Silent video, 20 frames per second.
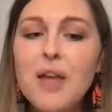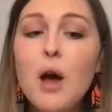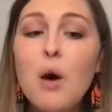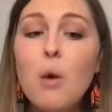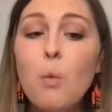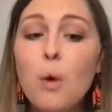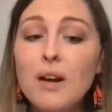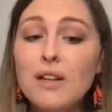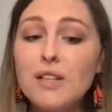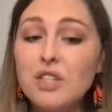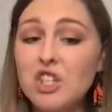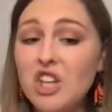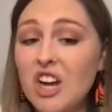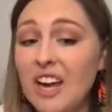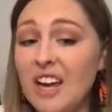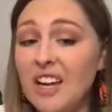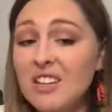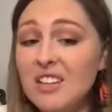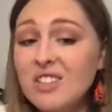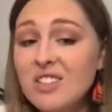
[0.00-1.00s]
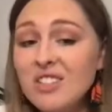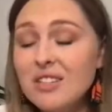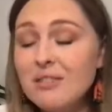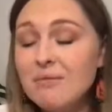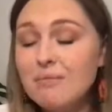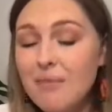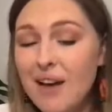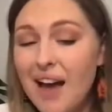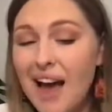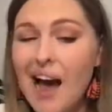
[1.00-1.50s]
What has changed?
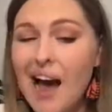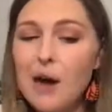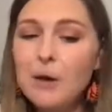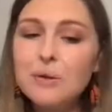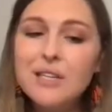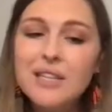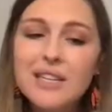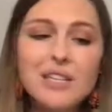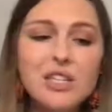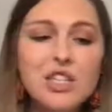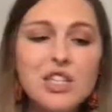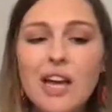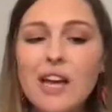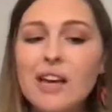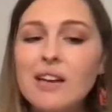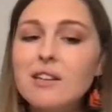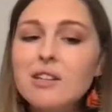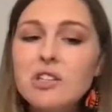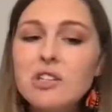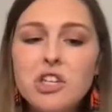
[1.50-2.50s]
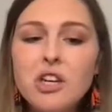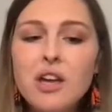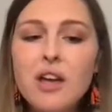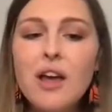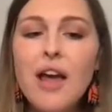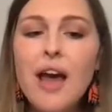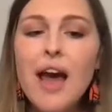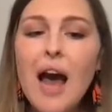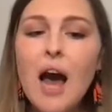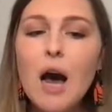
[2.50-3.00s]
How did it change?
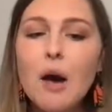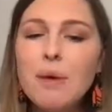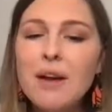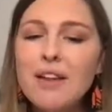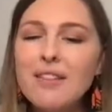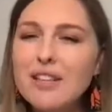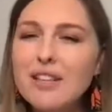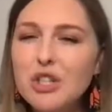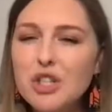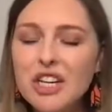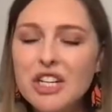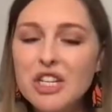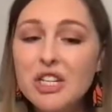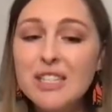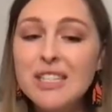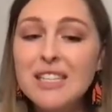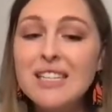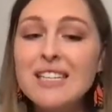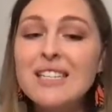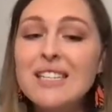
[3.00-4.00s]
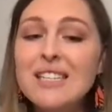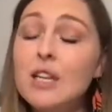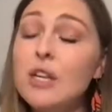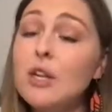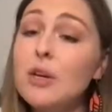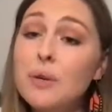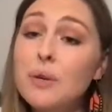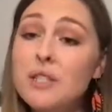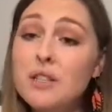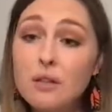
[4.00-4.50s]
How might these changes
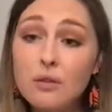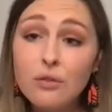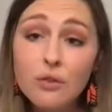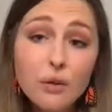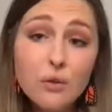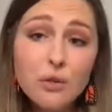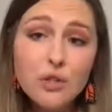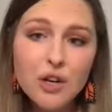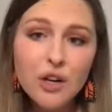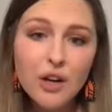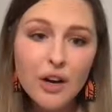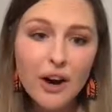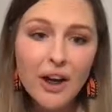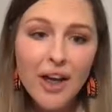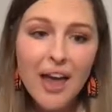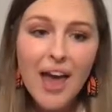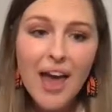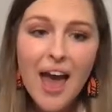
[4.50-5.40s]
continue into the future?